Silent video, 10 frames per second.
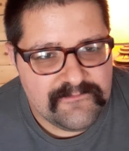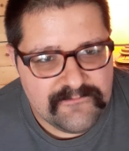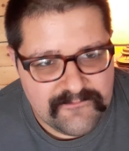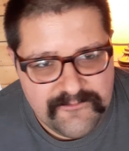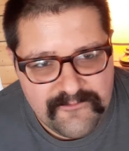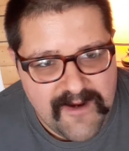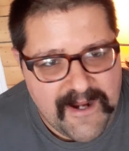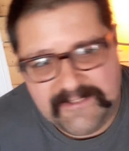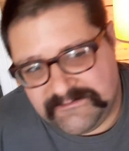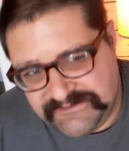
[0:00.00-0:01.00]
you
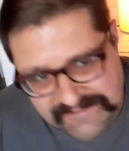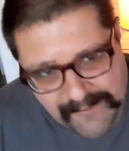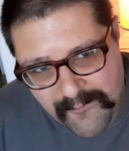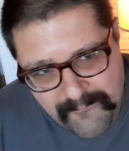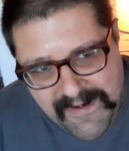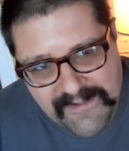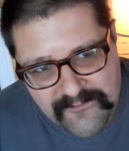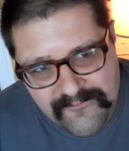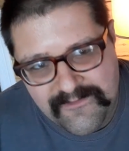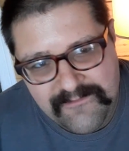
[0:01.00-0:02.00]
got
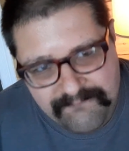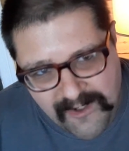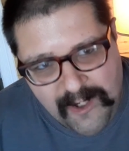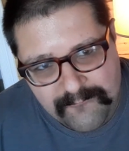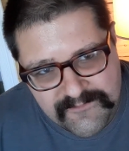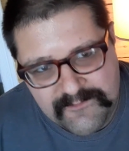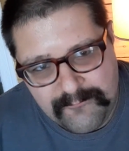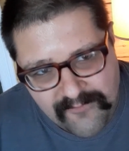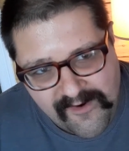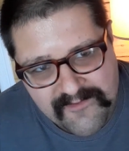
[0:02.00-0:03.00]
gerrymandering involved in the
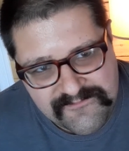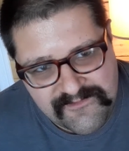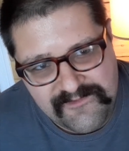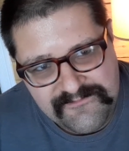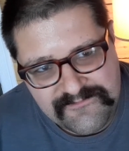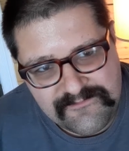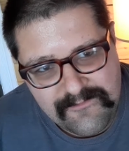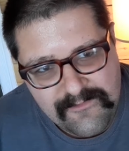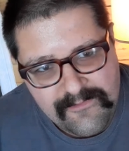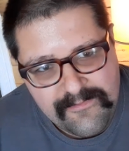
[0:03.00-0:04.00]
process,
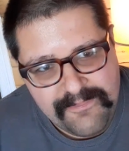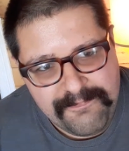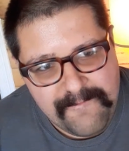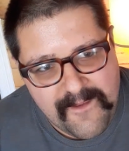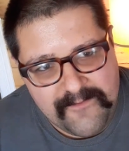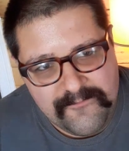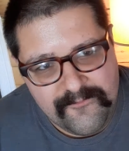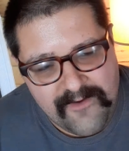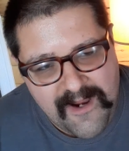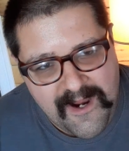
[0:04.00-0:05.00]
and
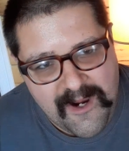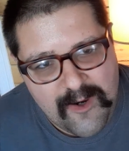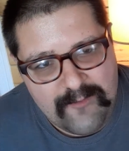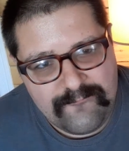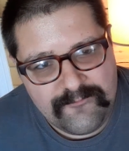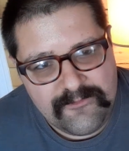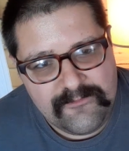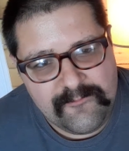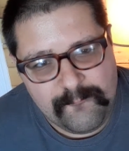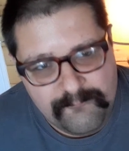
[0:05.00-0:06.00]
you have,
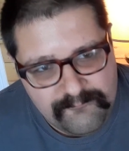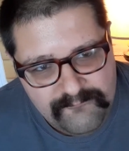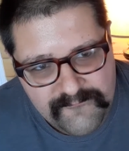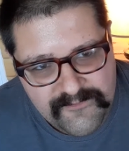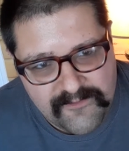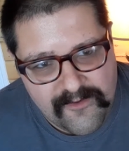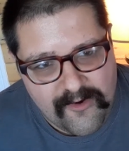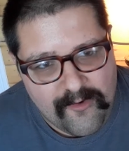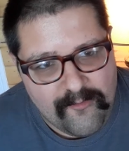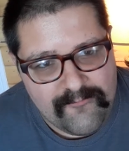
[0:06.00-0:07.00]

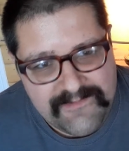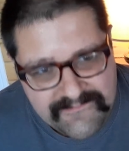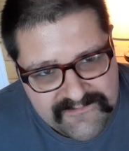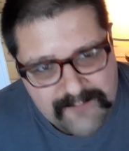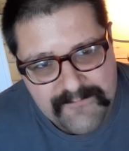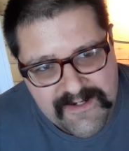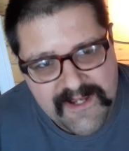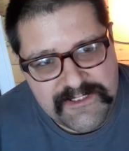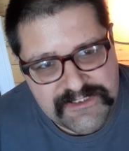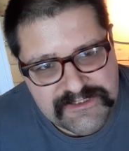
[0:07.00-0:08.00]

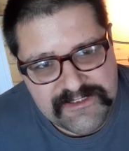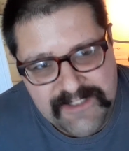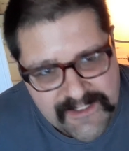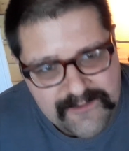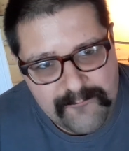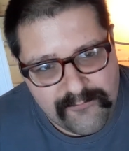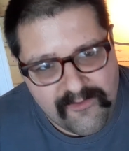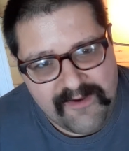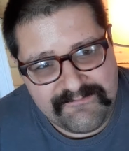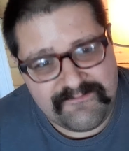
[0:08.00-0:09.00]
intimidation in the
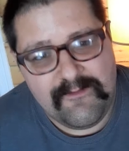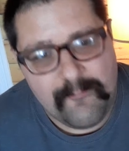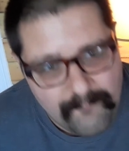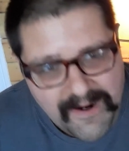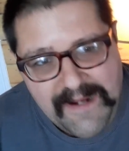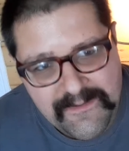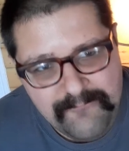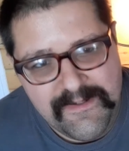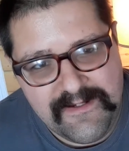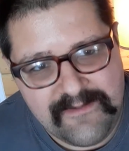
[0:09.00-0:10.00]
press by the
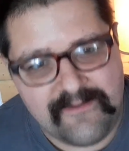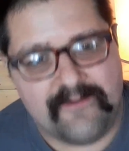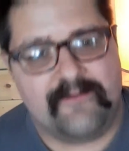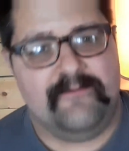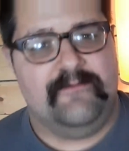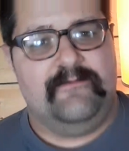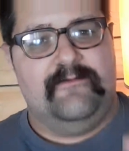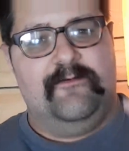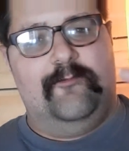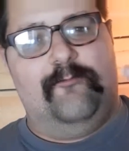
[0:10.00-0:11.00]
media,
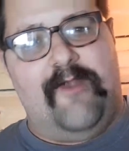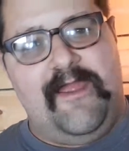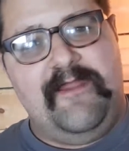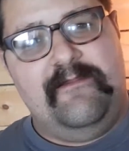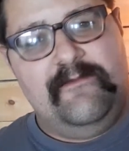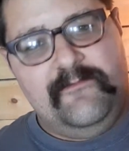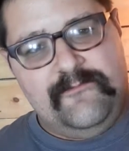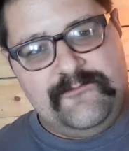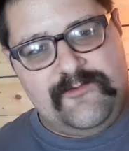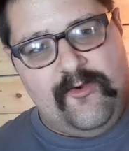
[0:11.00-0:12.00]
right?
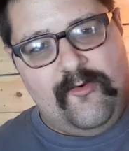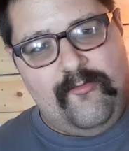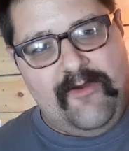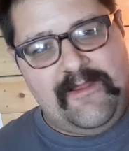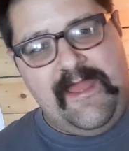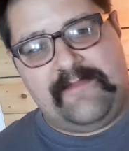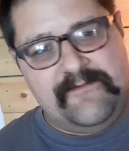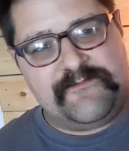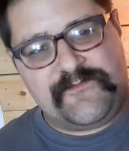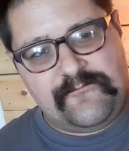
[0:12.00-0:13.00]
So again,
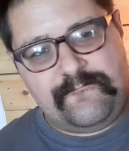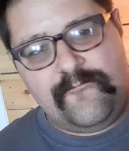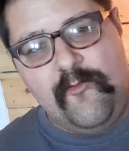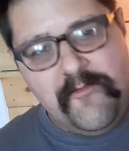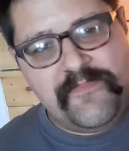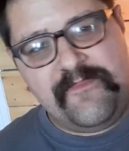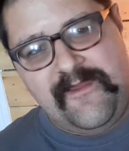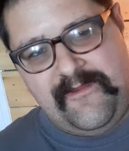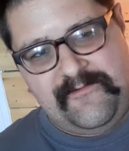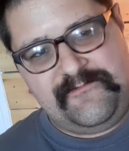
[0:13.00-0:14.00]
these are the four
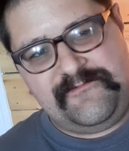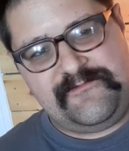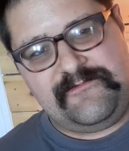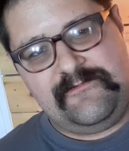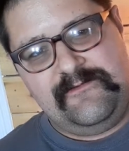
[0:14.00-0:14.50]
things